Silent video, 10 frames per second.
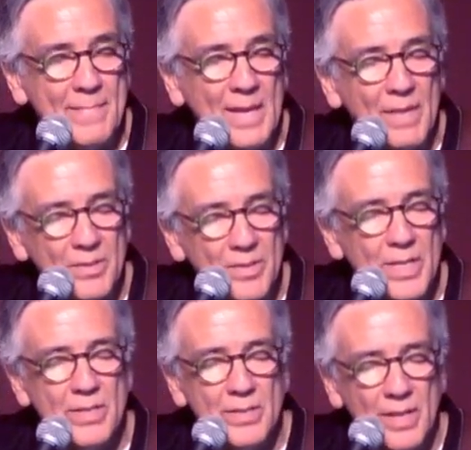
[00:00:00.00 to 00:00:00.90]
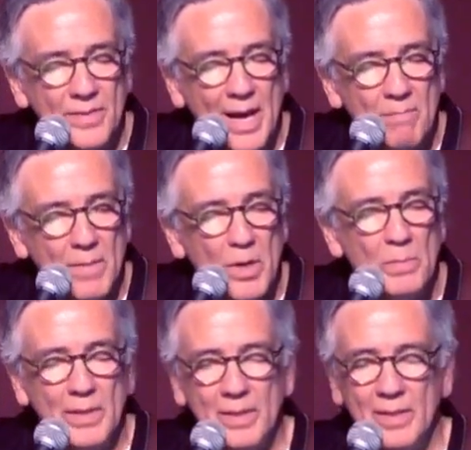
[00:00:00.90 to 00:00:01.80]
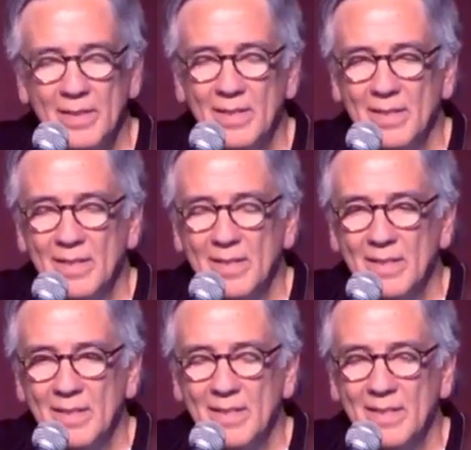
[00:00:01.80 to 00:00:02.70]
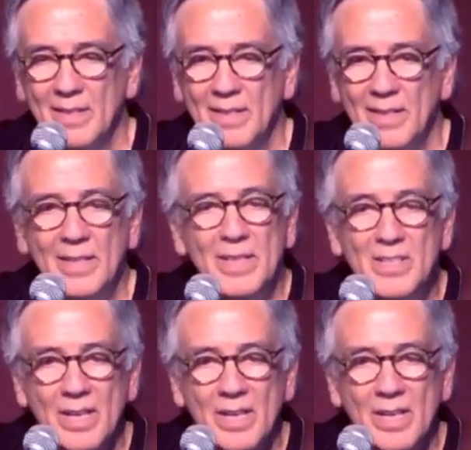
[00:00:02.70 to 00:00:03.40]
That Jesus at that moment, in his